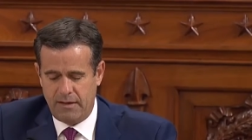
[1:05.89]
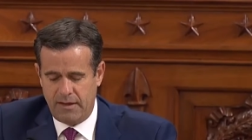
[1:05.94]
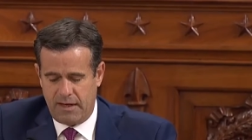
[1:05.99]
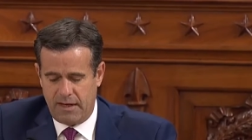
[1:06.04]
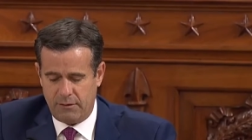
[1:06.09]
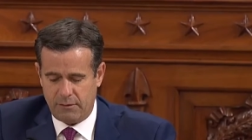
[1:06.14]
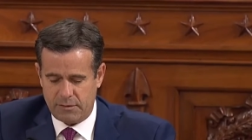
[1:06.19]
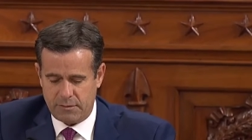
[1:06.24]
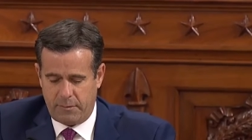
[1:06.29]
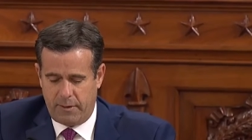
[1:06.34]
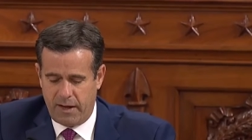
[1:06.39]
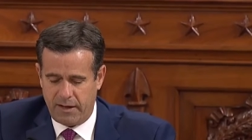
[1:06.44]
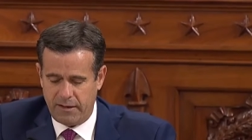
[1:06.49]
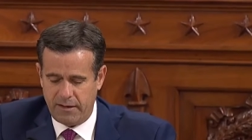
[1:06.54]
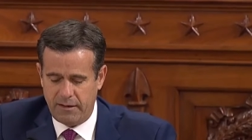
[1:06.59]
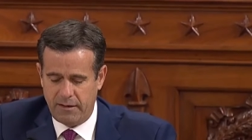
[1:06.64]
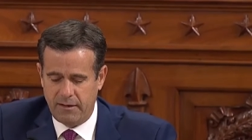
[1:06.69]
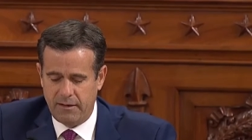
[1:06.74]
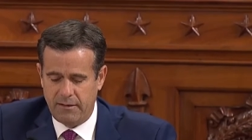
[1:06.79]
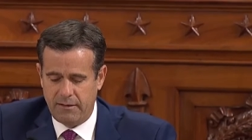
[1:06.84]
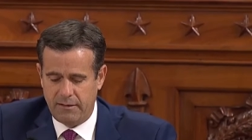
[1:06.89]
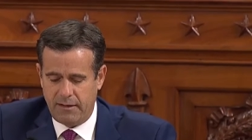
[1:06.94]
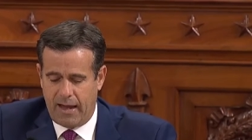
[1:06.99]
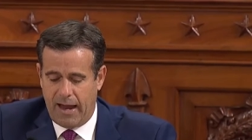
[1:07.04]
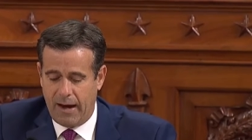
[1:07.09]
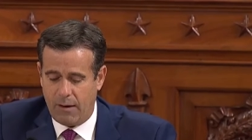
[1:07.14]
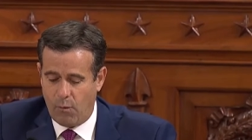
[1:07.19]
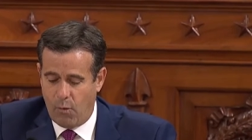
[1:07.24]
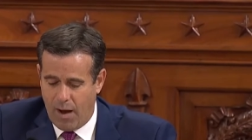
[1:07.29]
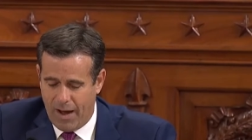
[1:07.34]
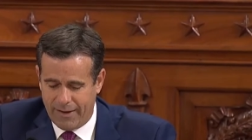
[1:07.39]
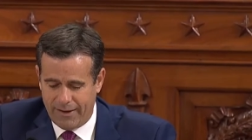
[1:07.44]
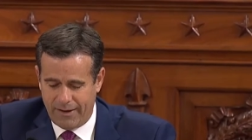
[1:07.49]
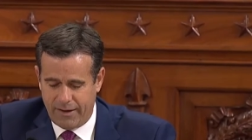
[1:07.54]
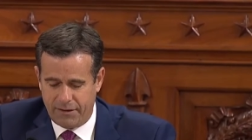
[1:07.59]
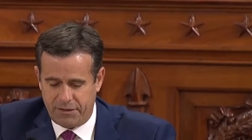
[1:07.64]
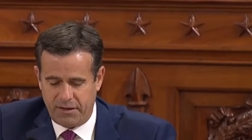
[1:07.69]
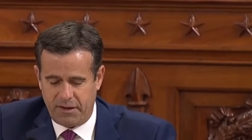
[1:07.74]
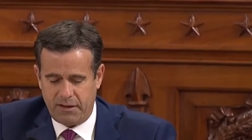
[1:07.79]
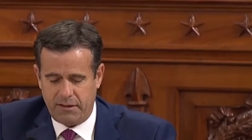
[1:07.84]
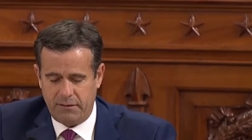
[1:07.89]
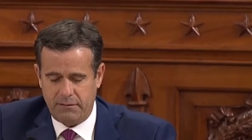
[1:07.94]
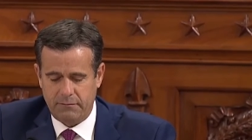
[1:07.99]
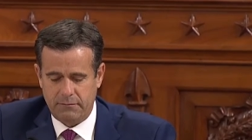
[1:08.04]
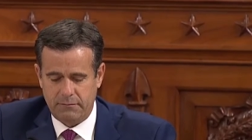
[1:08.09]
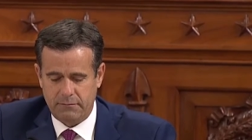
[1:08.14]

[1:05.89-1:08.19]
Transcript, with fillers: He responded, I want nothing.